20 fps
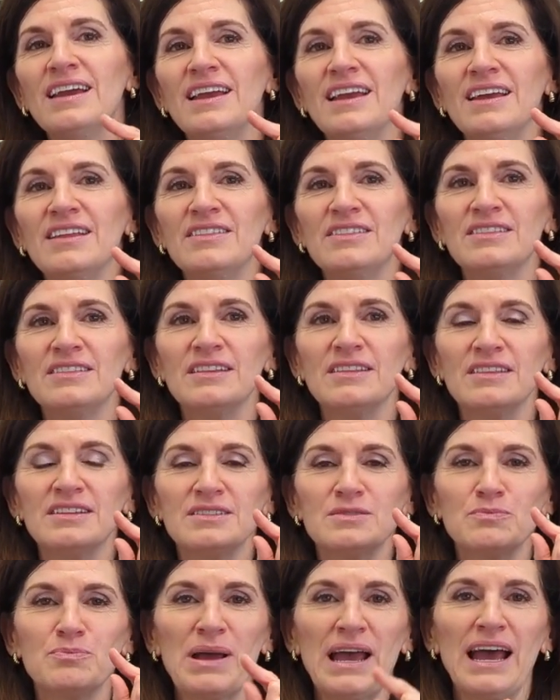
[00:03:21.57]
in
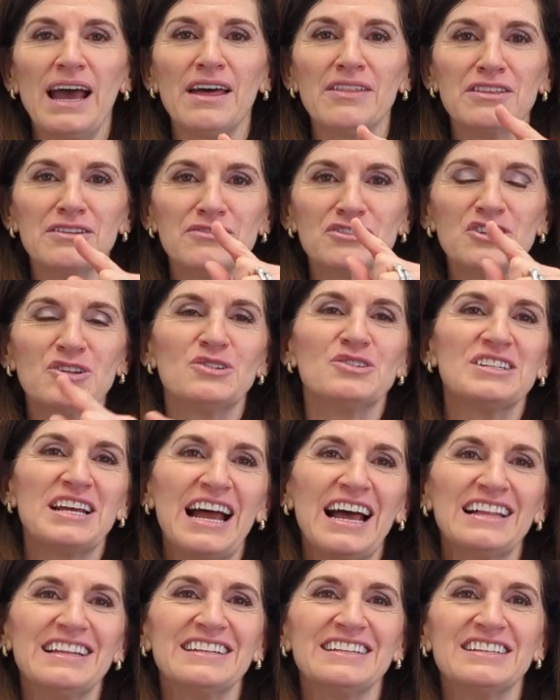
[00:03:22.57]
the path of
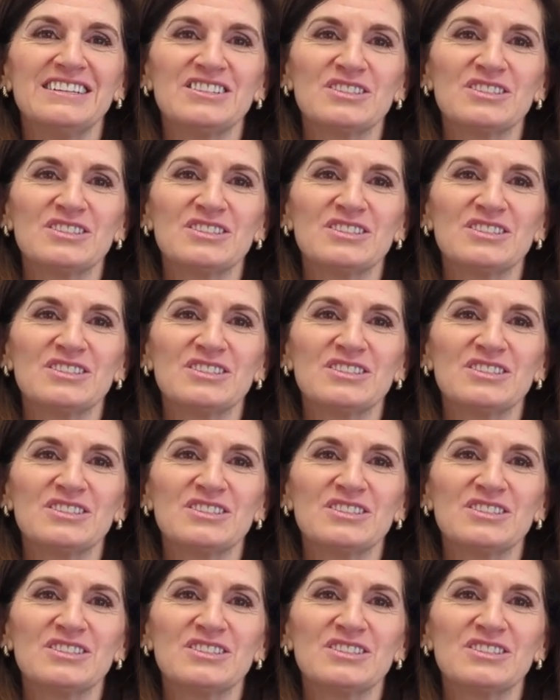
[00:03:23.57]
totality.